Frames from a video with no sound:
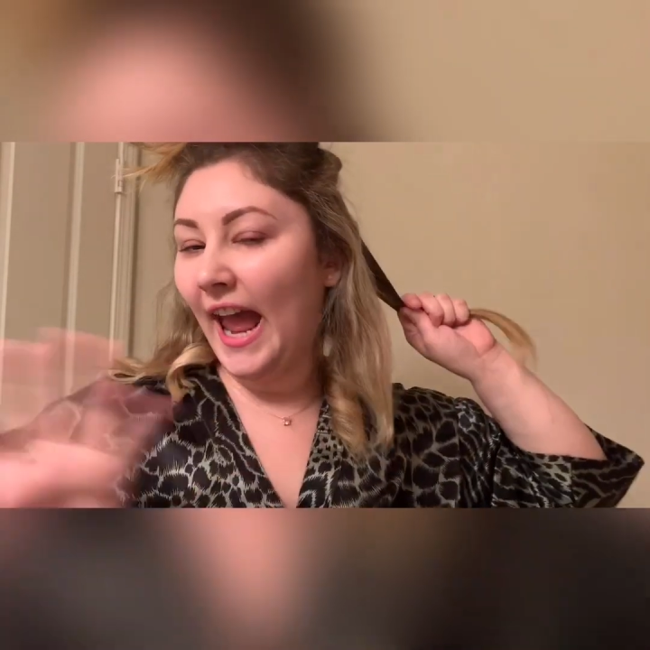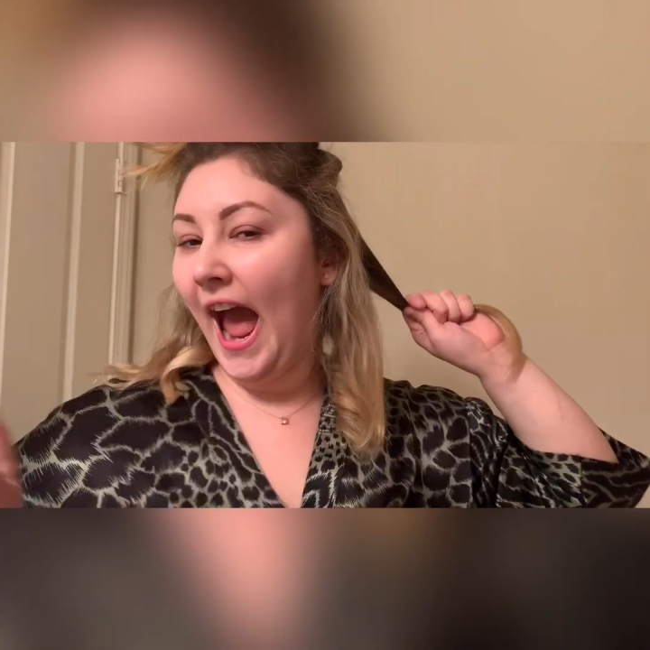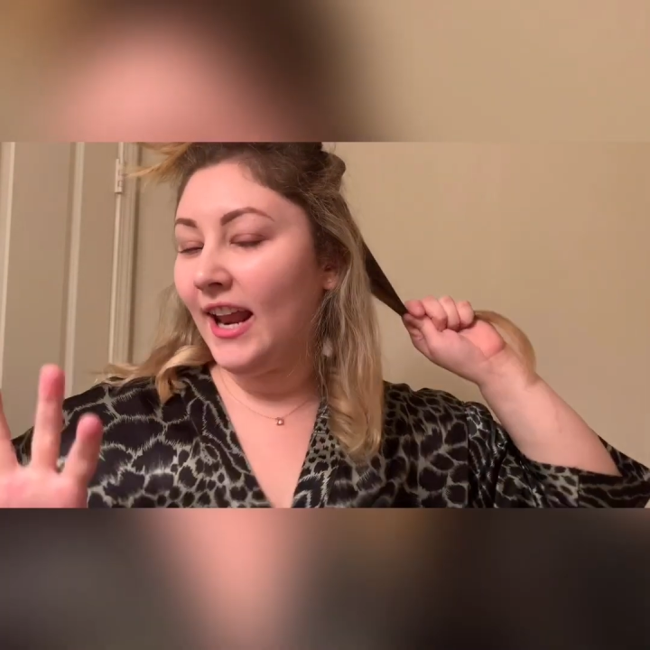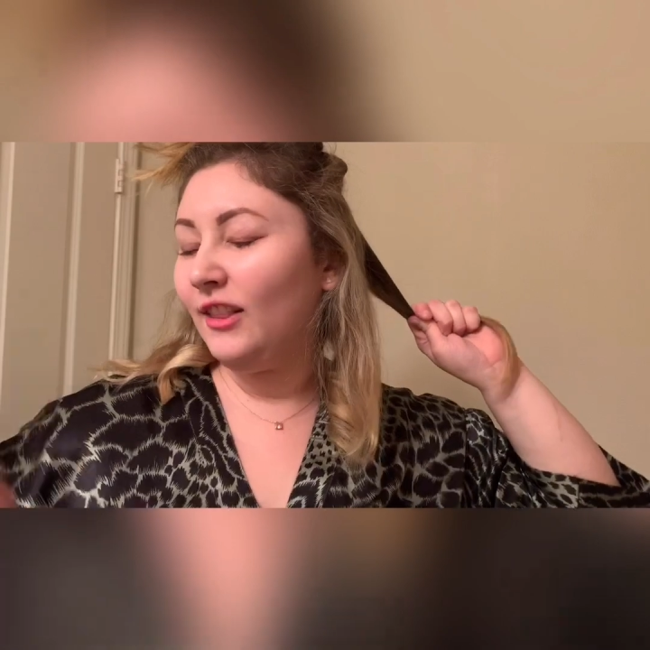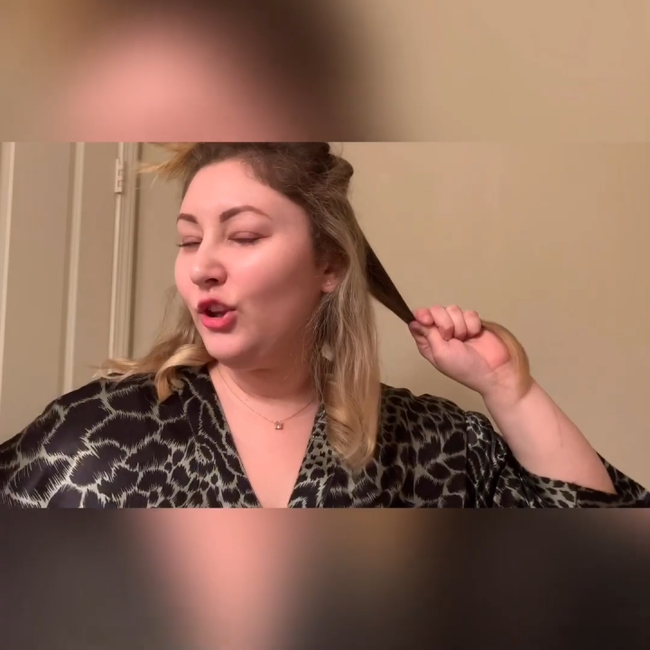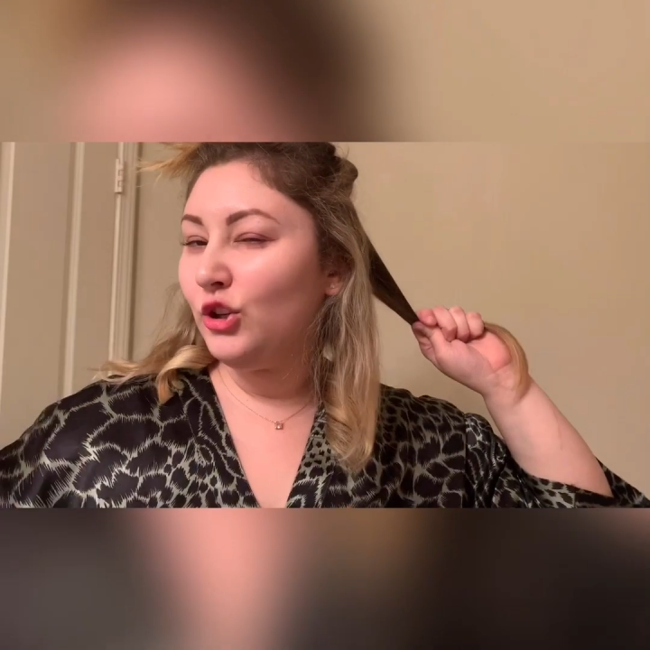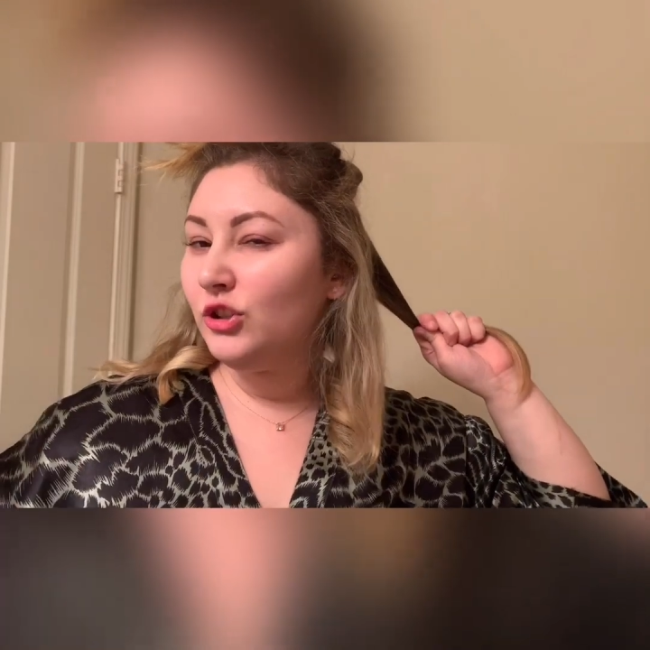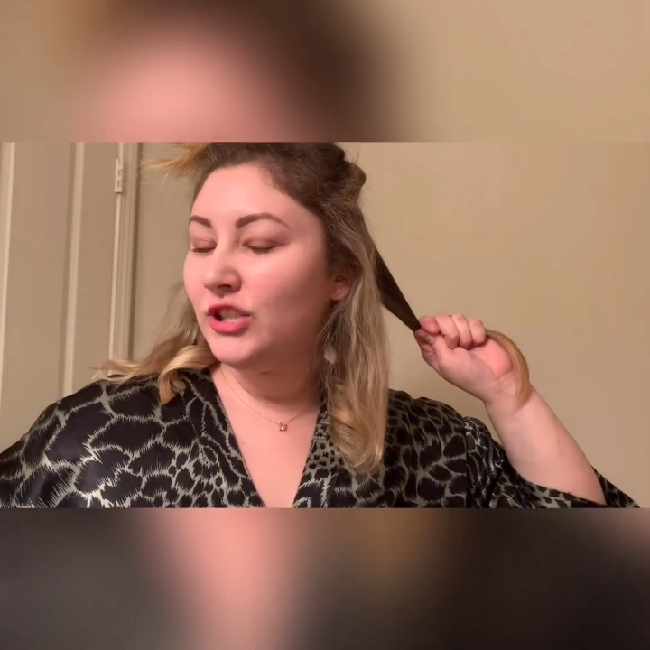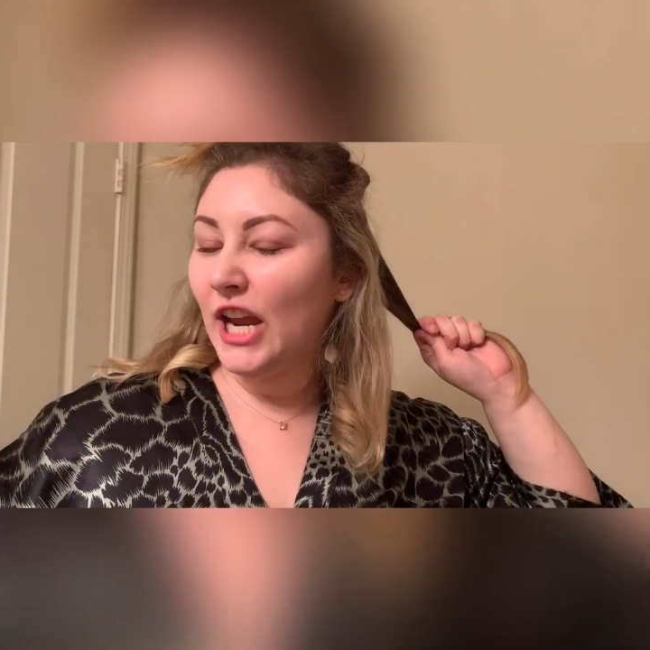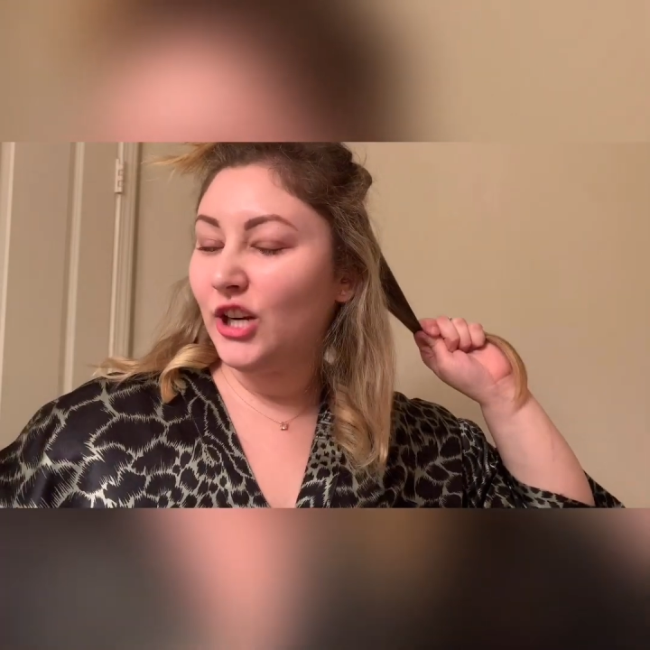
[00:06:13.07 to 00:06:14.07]
add a little
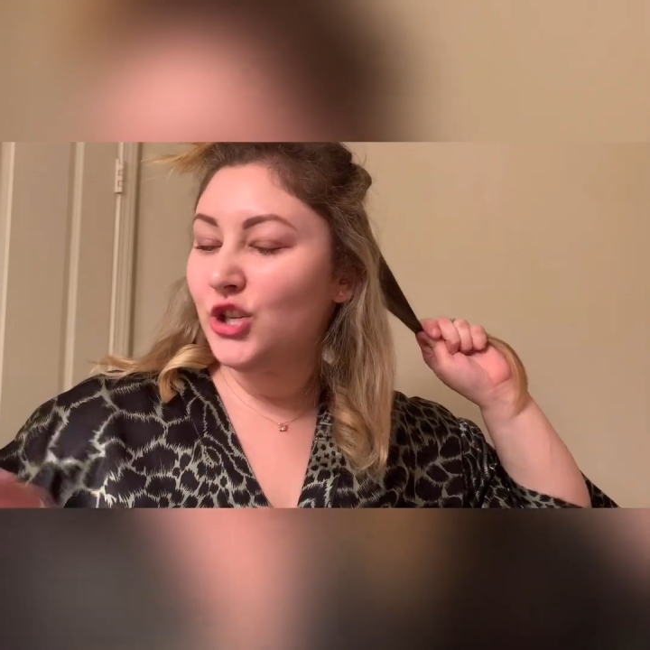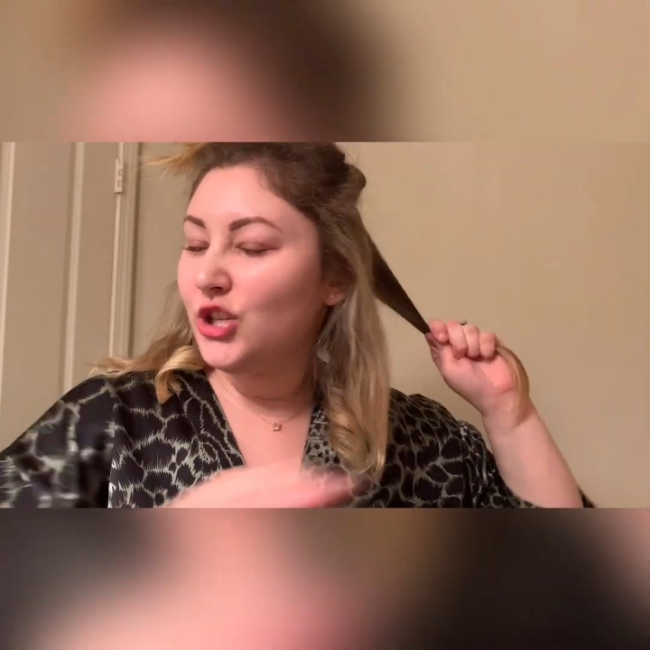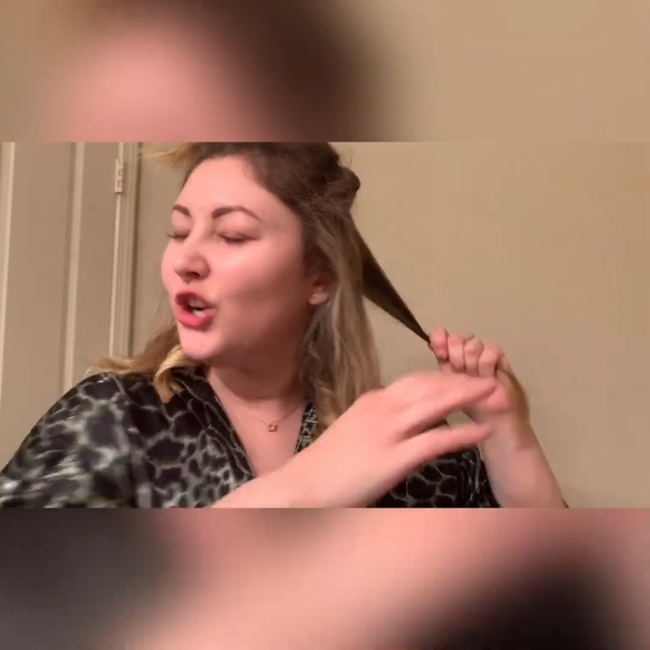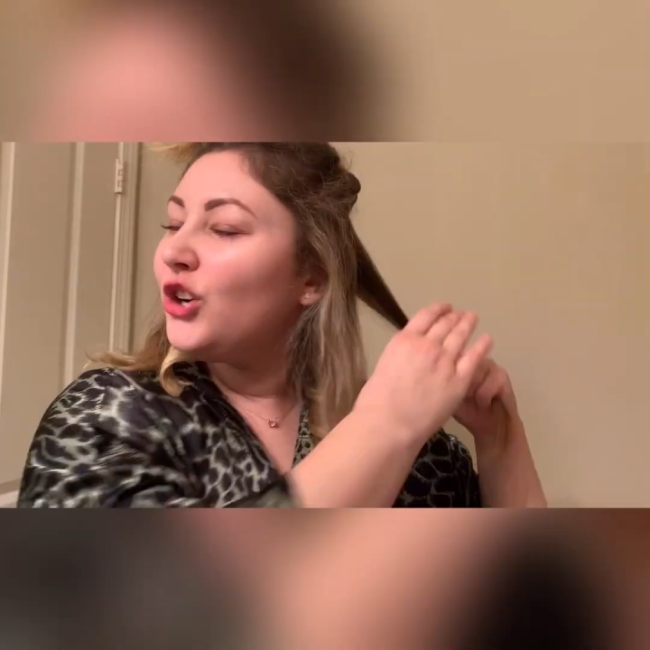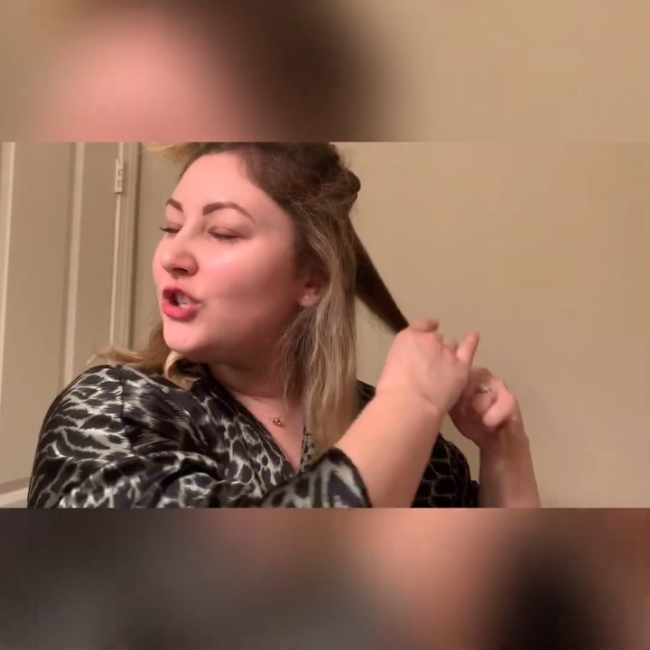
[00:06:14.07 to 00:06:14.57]
texture